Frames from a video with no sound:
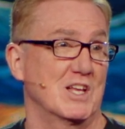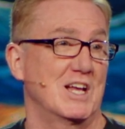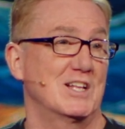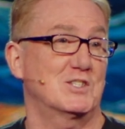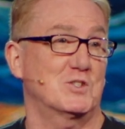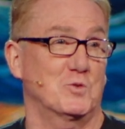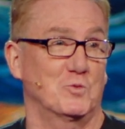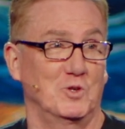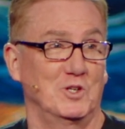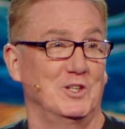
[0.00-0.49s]

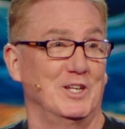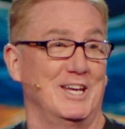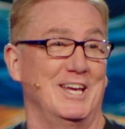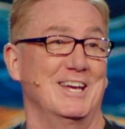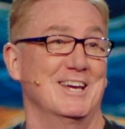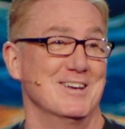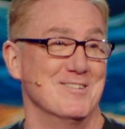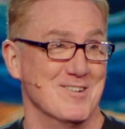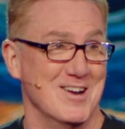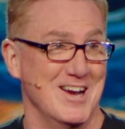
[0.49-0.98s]
That's
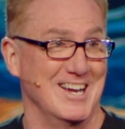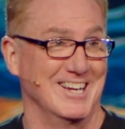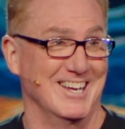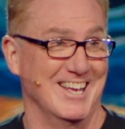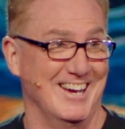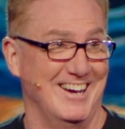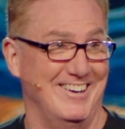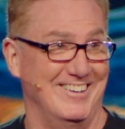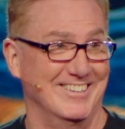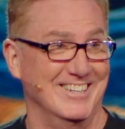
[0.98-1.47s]
really in right
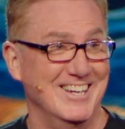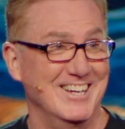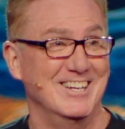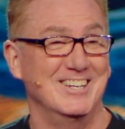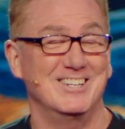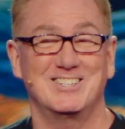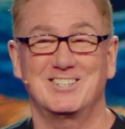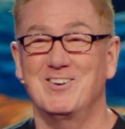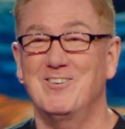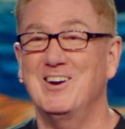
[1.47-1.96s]
now.
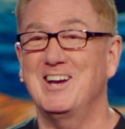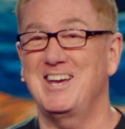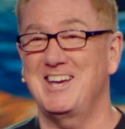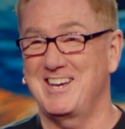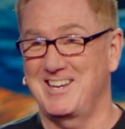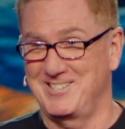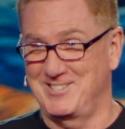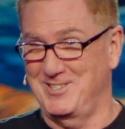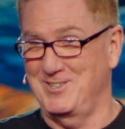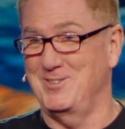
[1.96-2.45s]
Go
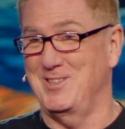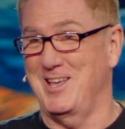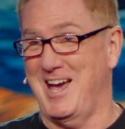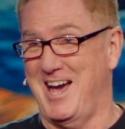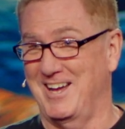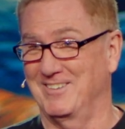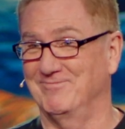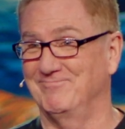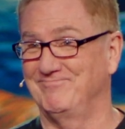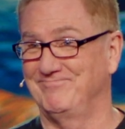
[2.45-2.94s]
ahead, do
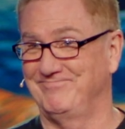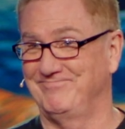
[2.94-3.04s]
that.